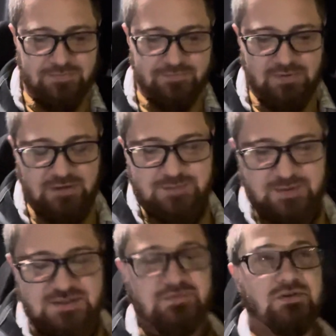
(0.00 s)
Very
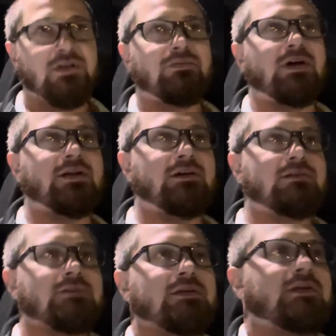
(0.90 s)
expensive to live out here.
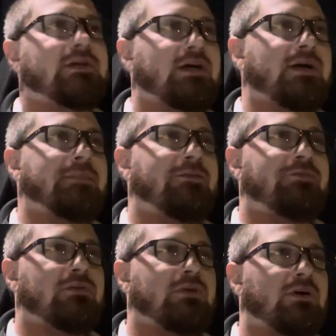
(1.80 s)
Um,
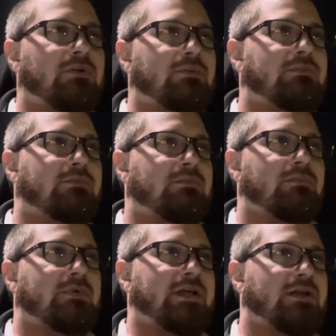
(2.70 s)
if you don't
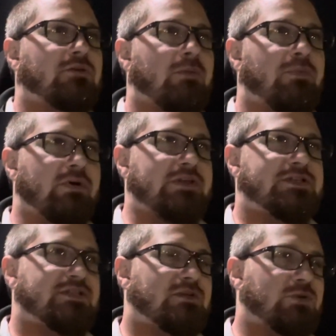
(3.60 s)
get into a point
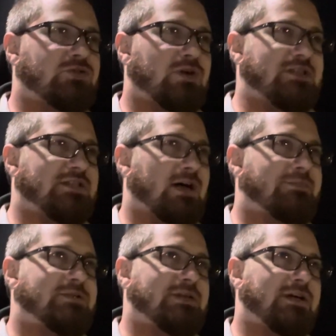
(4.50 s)
system with truck
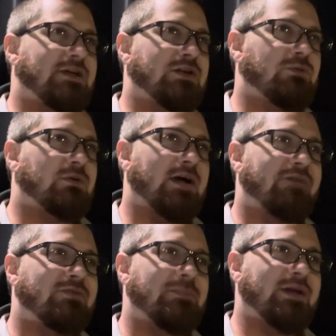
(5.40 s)
stops. Uh, you will
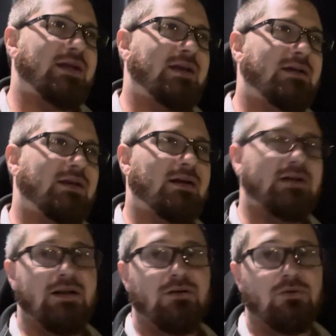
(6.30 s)
have to pay, and I,
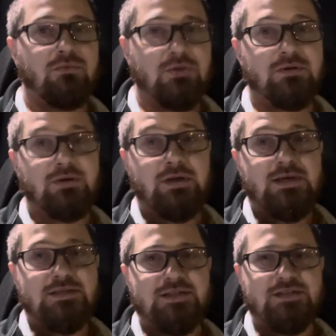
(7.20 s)
I know that
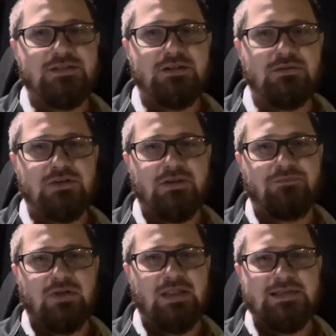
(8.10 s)
season. You,
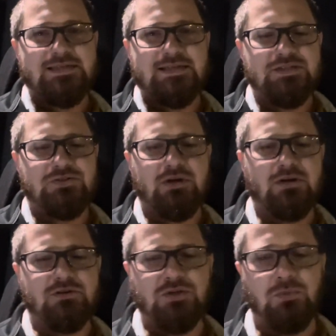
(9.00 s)
if any season
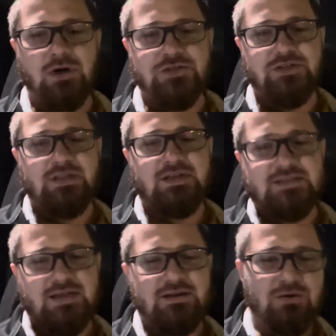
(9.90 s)
truckers are watching
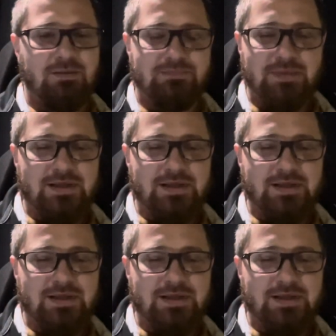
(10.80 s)
this, I know I'm